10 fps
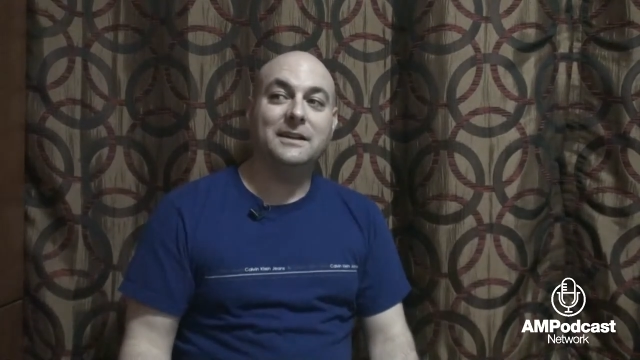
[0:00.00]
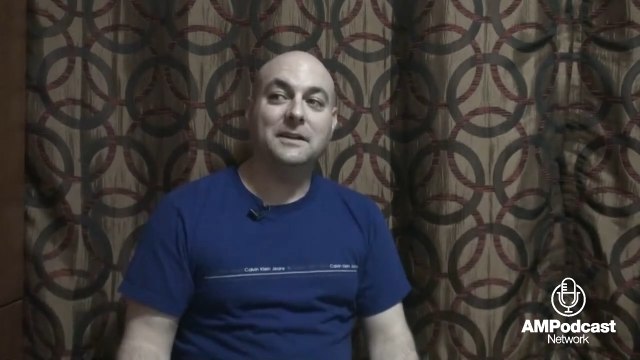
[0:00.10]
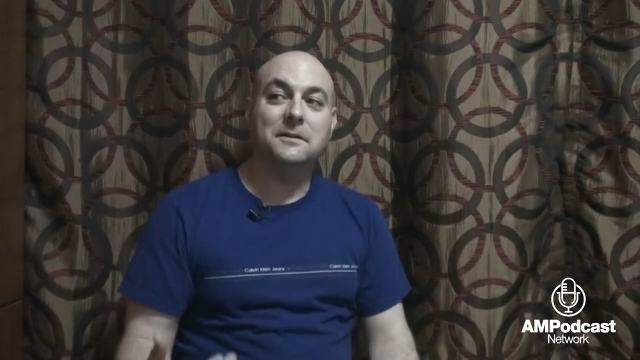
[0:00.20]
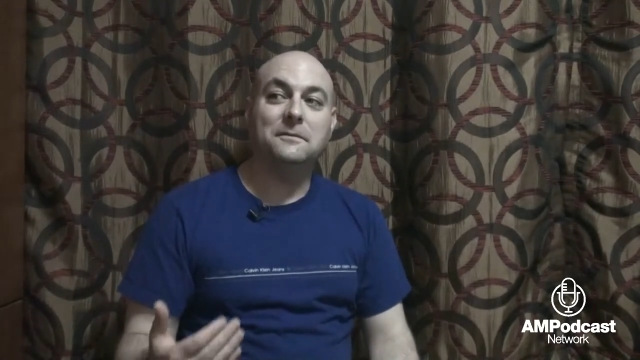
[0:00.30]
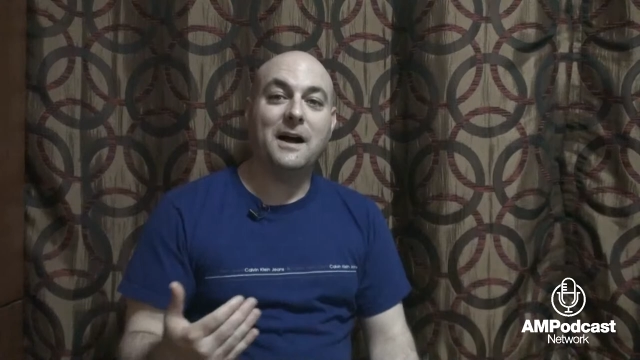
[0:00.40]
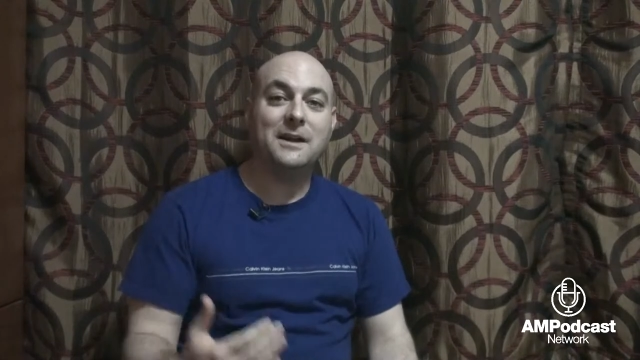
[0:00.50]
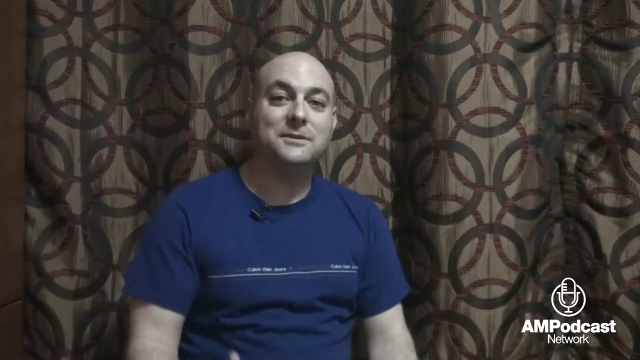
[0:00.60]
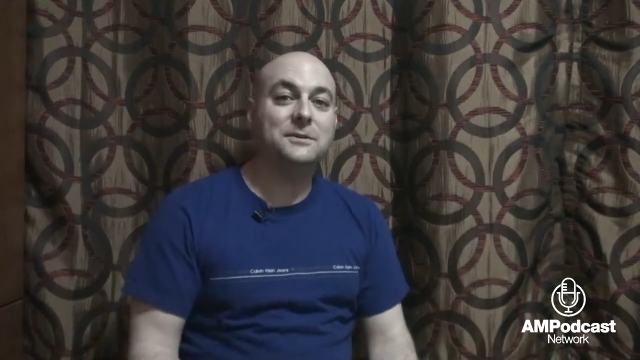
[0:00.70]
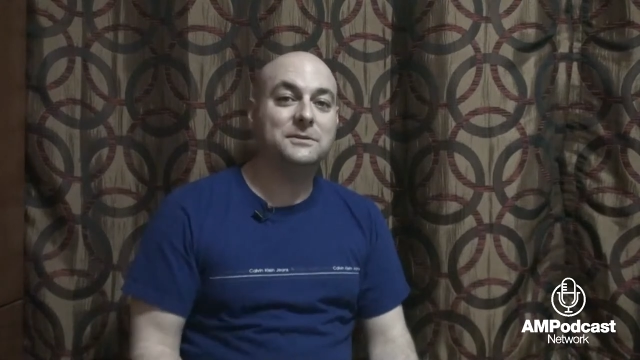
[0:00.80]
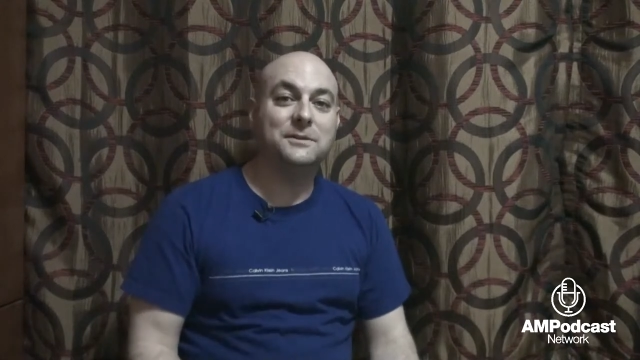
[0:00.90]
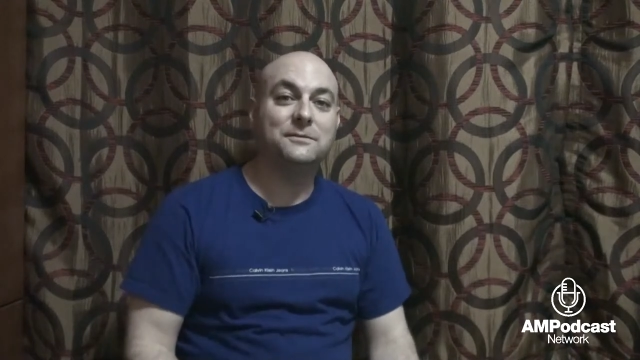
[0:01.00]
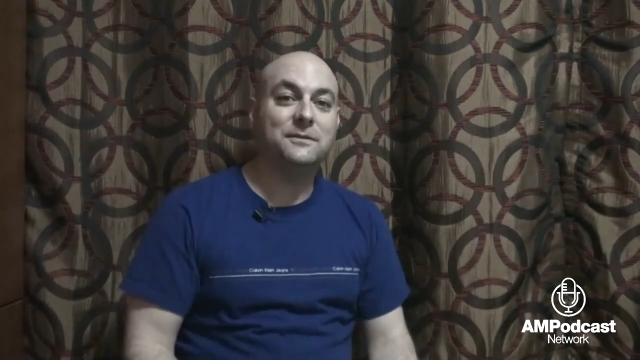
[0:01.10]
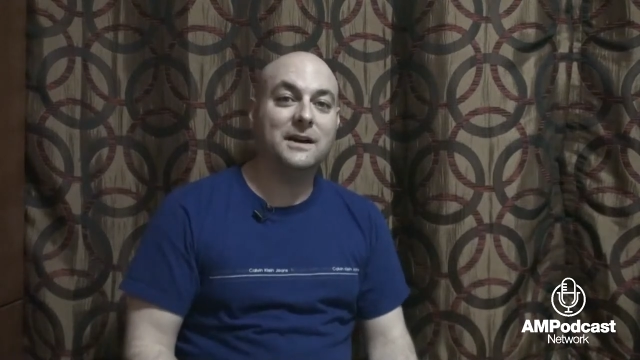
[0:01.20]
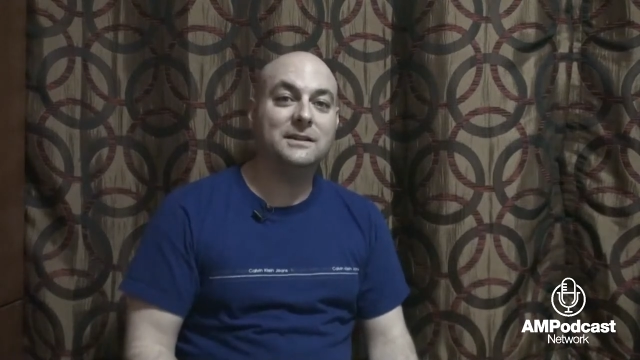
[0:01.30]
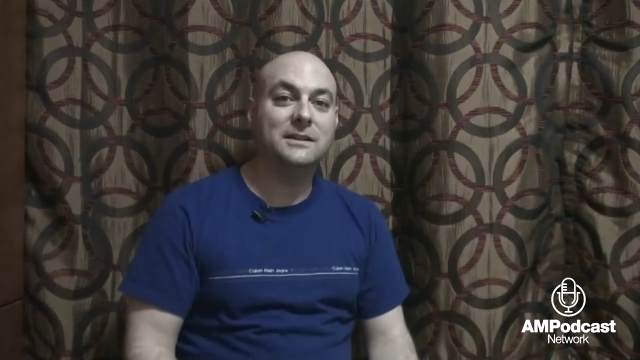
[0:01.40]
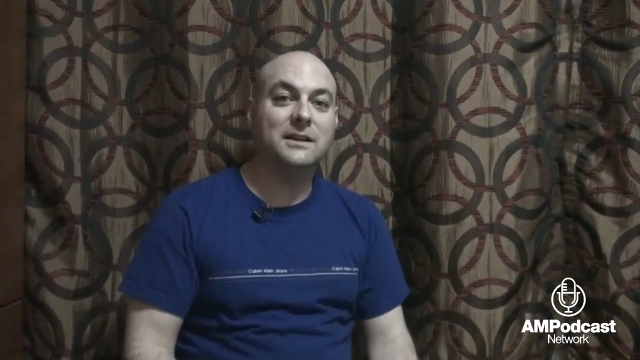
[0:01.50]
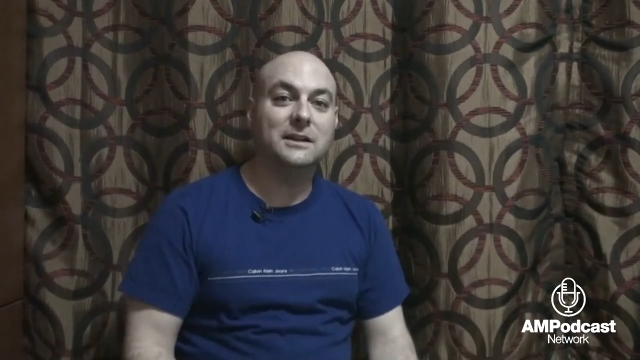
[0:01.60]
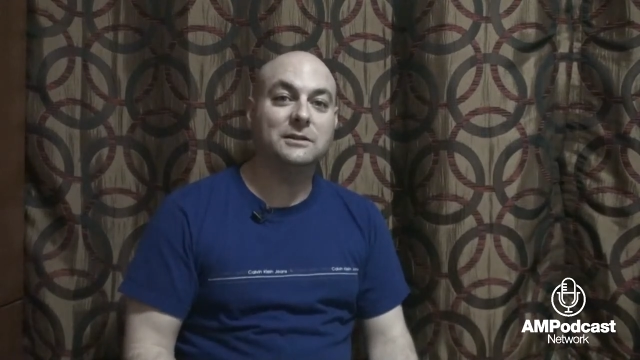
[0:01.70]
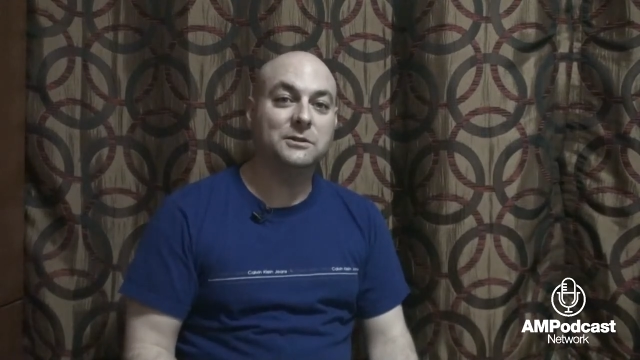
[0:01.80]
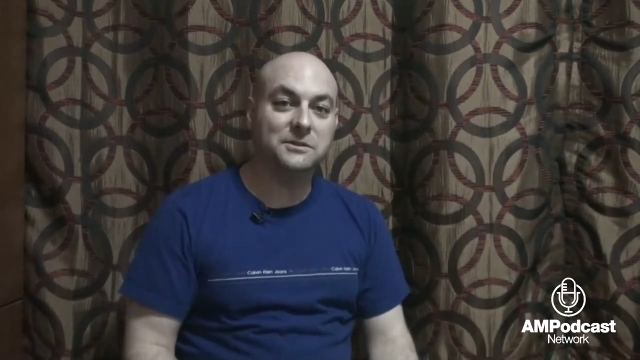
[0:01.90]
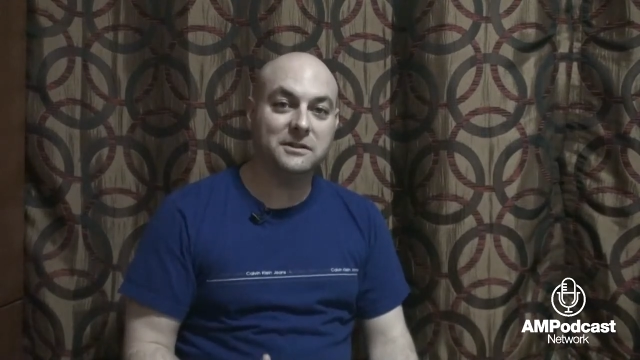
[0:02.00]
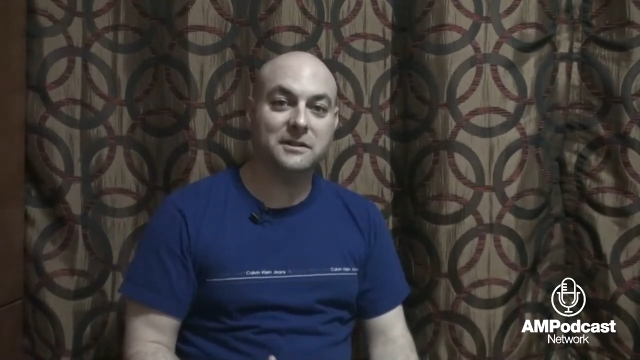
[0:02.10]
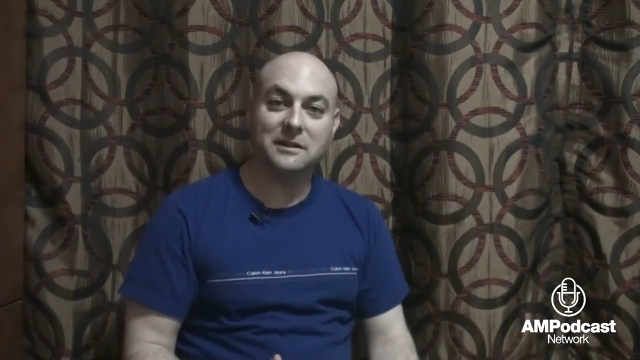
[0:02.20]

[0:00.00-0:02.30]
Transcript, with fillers: if iTunes is finally like losing